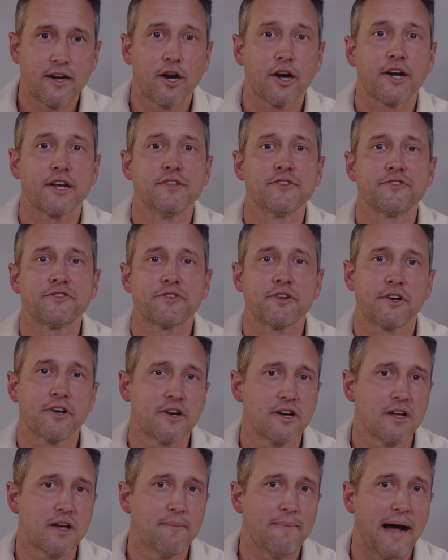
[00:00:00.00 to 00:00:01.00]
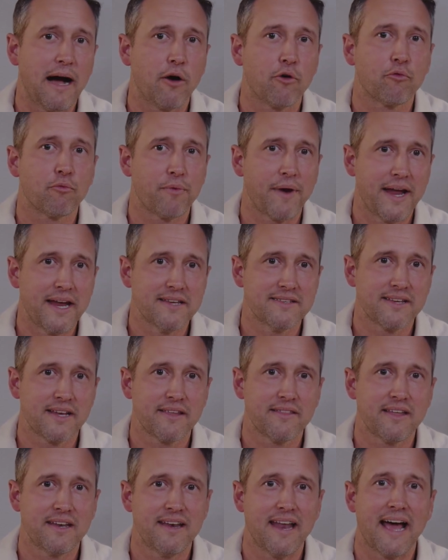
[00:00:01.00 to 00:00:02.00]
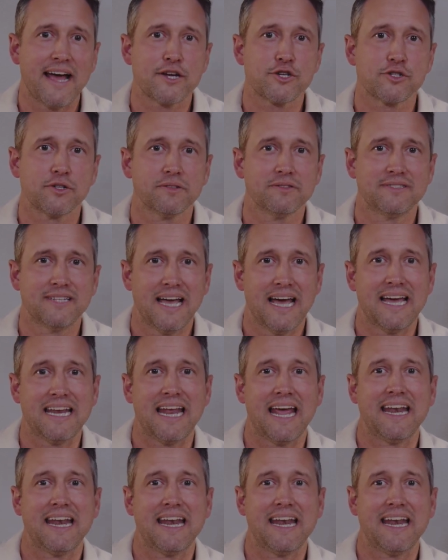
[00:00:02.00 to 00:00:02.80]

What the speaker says: are concerned about raising the national debt